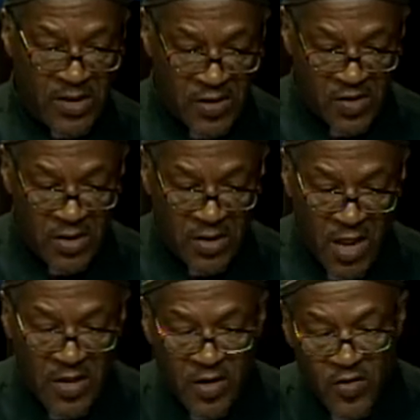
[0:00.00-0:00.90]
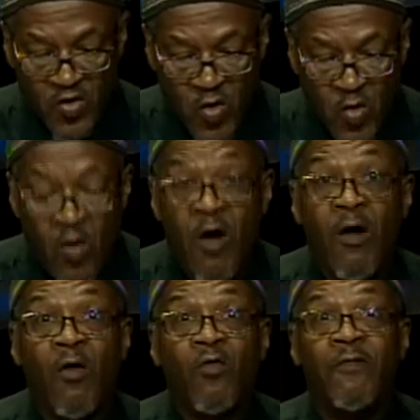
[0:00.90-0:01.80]
it. Gun control
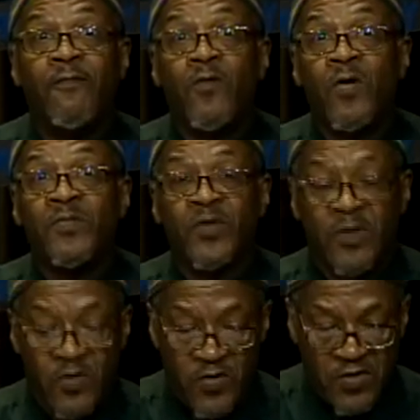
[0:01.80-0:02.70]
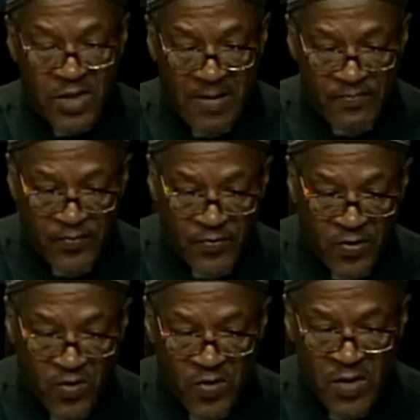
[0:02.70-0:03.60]
reforms to stop
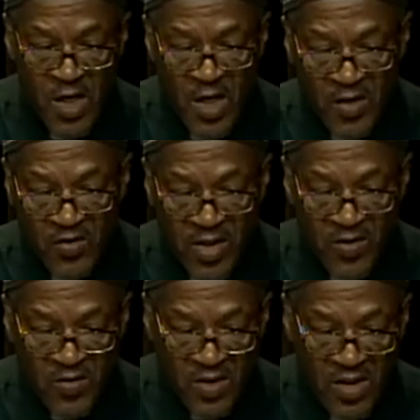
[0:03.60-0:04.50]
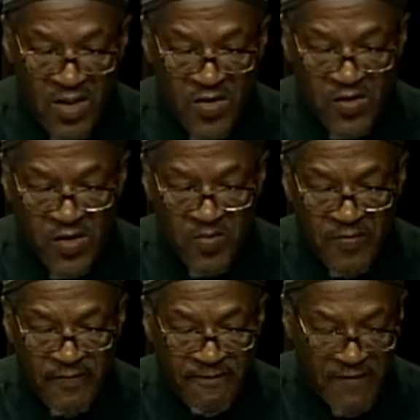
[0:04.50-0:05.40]
or try to ease some
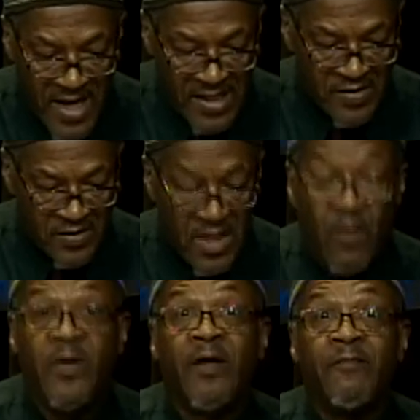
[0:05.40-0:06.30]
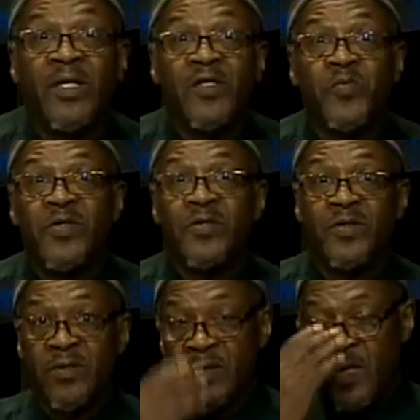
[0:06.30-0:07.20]
of the violence that we have been
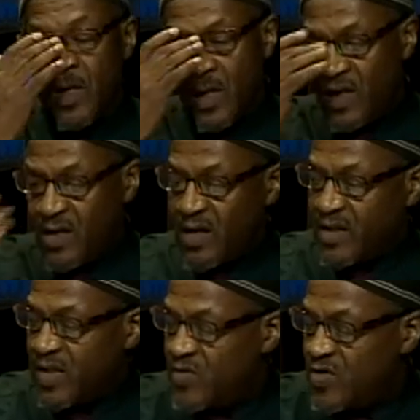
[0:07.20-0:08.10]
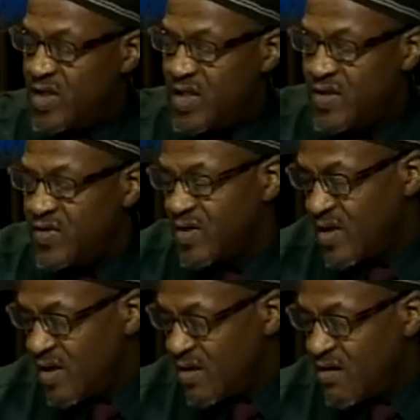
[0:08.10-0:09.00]
experiencing in our communities,
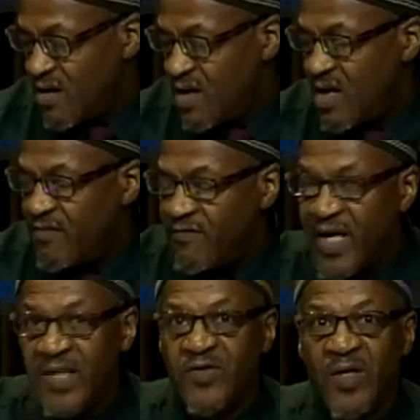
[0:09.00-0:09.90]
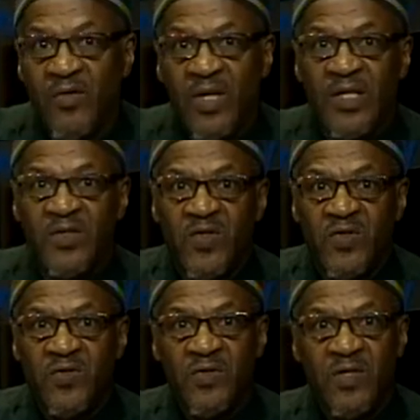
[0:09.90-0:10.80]
and violence that relates
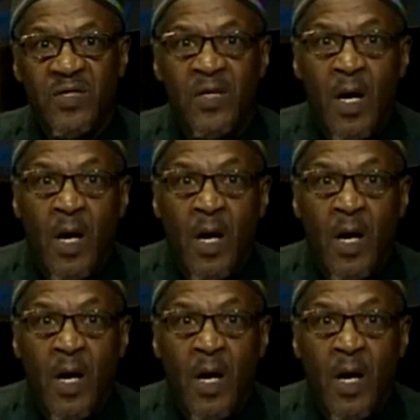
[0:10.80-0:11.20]
to the